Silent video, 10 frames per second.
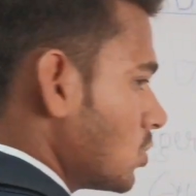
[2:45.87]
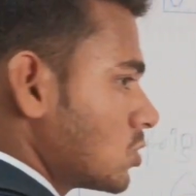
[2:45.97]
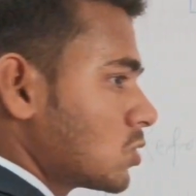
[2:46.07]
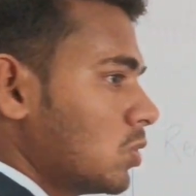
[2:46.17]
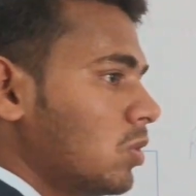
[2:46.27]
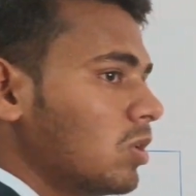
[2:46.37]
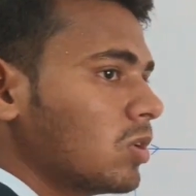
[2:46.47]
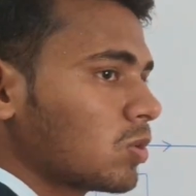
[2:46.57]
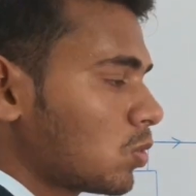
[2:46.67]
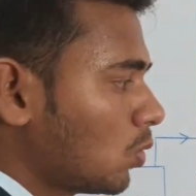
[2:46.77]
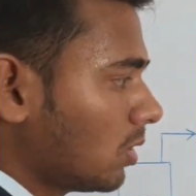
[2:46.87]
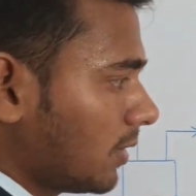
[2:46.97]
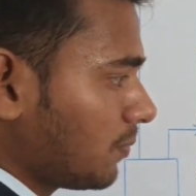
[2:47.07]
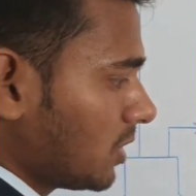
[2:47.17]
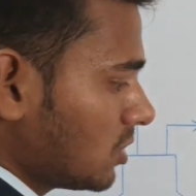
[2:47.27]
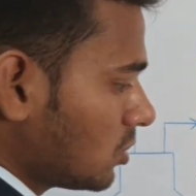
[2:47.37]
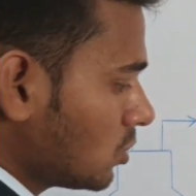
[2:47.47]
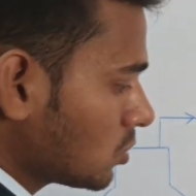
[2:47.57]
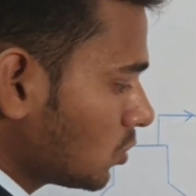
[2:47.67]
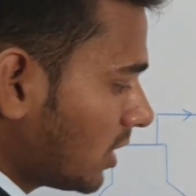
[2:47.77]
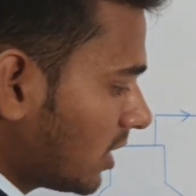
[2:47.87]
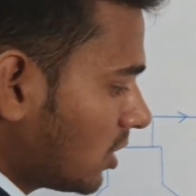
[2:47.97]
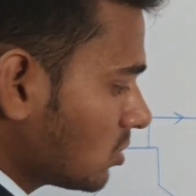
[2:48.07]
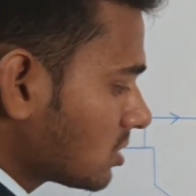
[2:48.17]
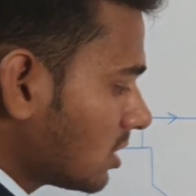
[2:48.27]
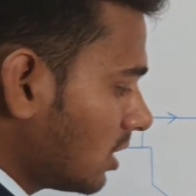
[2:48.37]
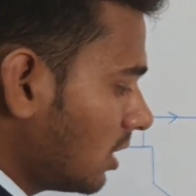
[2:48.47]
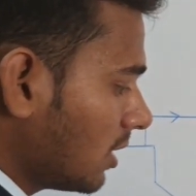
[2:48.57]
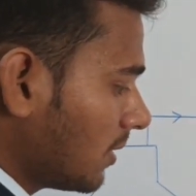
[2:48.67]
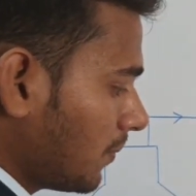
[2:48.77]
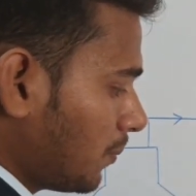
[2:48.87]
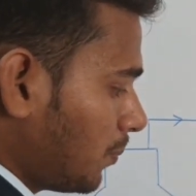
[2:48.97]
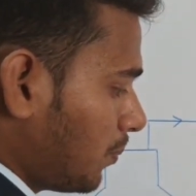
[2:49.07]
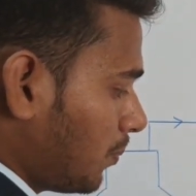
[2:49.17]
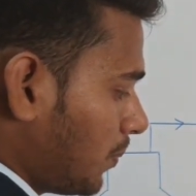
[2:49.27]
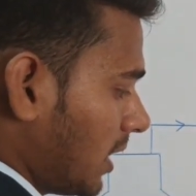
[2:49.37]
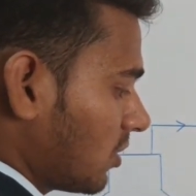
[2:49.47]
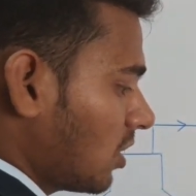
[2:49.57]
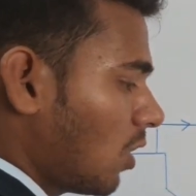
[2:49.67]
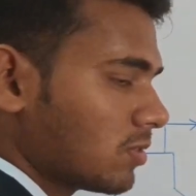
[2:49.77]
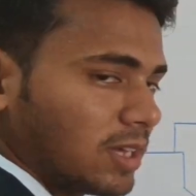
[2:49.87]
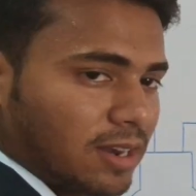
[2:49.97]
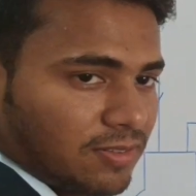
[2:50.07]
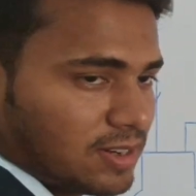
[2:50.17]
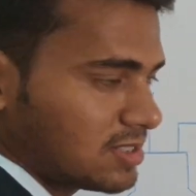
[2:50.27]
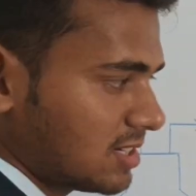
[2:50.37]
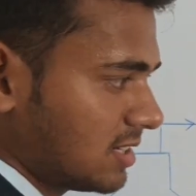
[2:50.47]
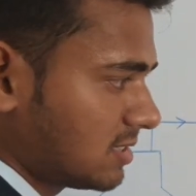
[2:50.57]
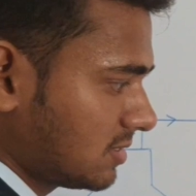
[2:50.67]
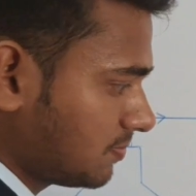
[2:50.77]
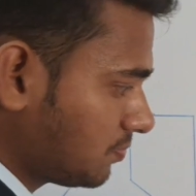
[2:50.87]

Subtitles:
used to reduce the pressure of the refrigerant.